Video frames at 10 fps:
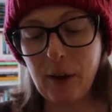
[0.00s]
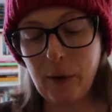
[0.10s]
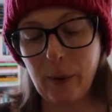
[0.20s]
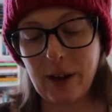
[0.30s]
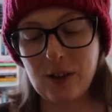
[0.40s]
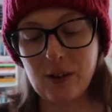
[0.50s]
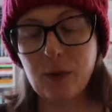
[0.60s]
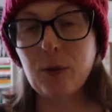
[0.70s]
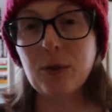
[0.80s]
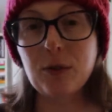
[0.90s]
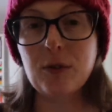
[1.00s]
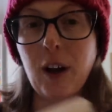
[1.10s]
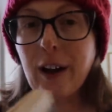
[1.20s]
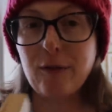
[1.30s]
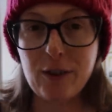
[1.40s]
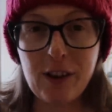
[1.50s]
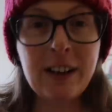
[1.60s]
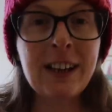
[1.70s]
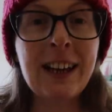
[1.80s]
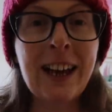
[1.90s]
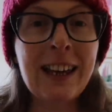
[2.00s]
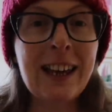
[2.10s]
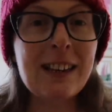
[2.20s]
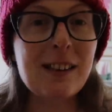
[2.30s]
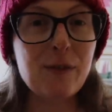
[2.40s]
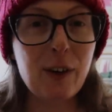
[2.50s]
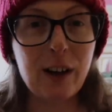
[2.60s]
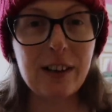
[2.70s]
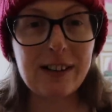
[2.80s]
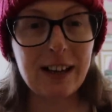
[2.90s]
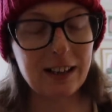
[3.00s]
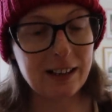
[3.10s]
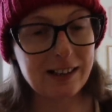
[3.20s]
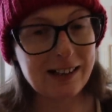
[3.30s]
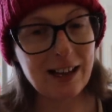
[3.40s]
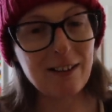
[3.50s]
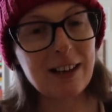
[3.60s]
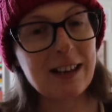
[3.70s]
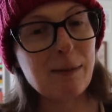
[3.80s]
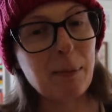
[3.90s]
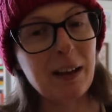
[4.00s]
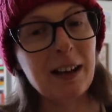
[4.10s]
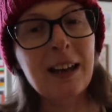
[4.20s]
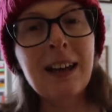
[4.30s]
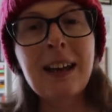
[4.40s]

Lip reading: which is called Roseanna, and it is the first in a series, but